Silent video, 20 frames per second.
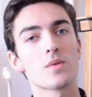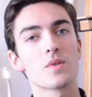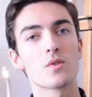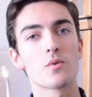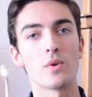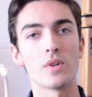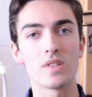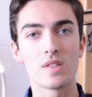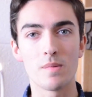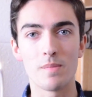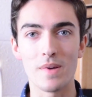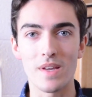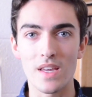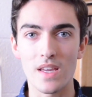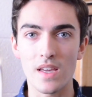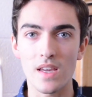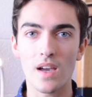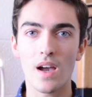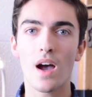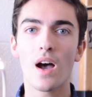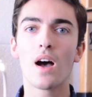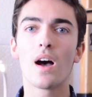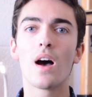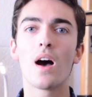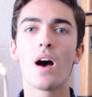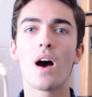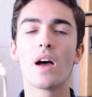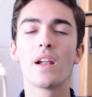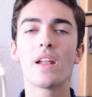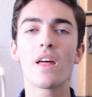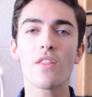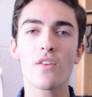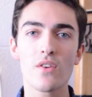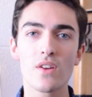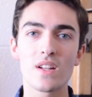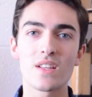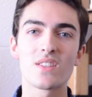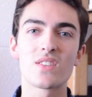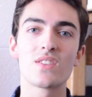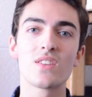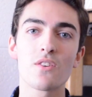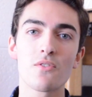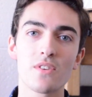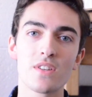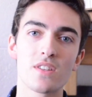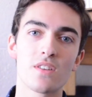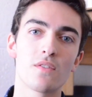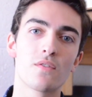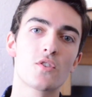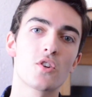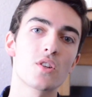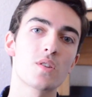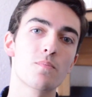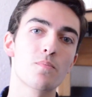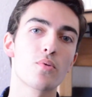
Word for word: was going to be another in a series of just